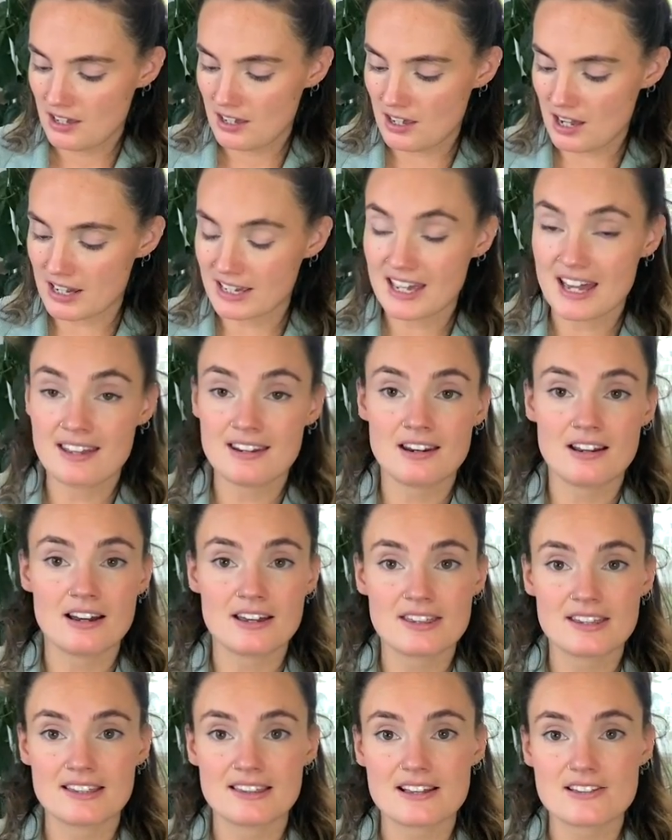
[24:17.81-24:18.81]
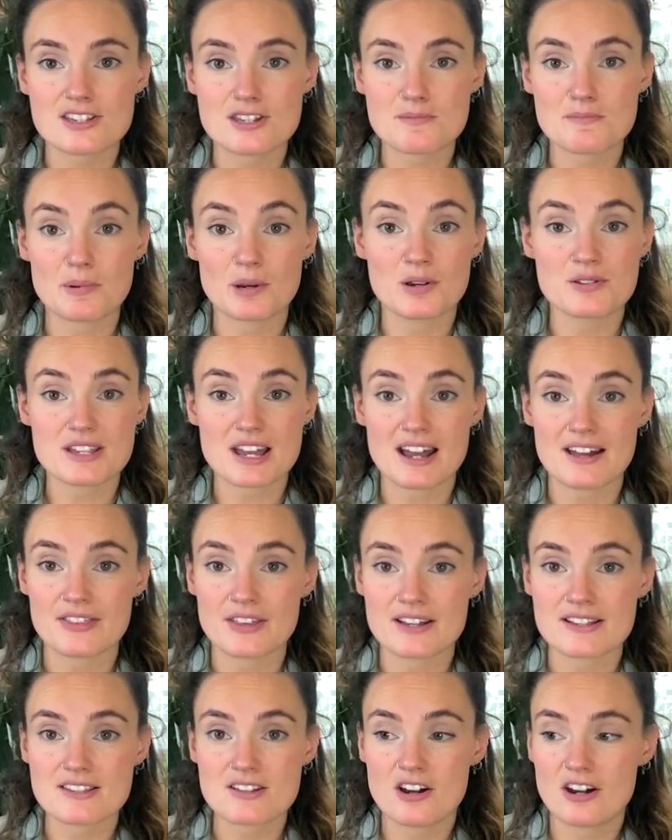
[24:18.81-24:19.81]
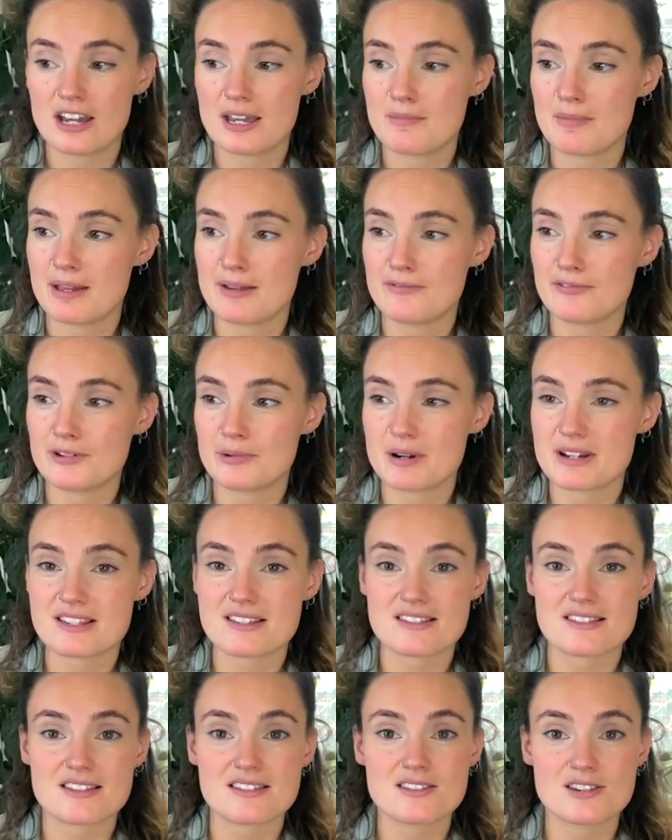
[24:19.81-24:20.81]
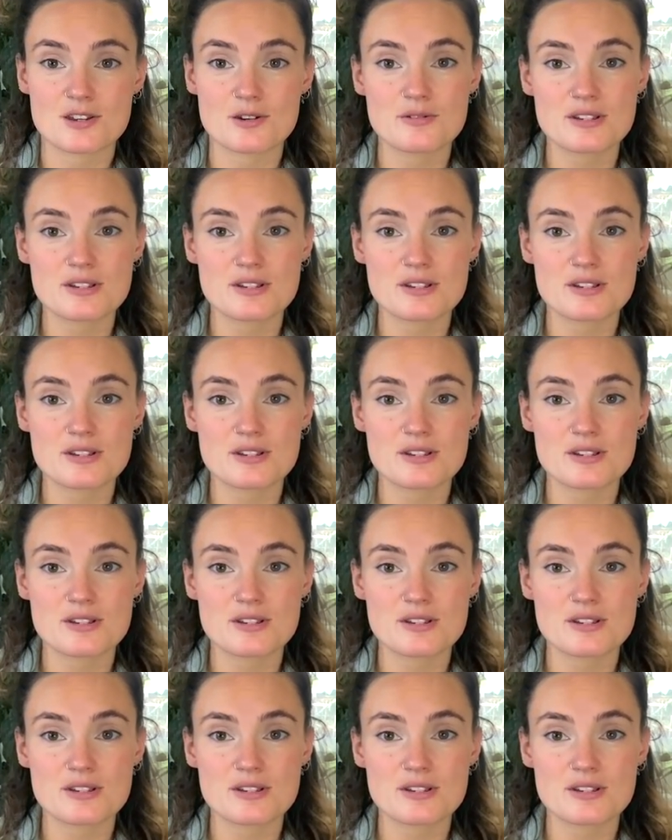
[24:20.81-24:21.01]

again, I think that's because at that time inflorescences do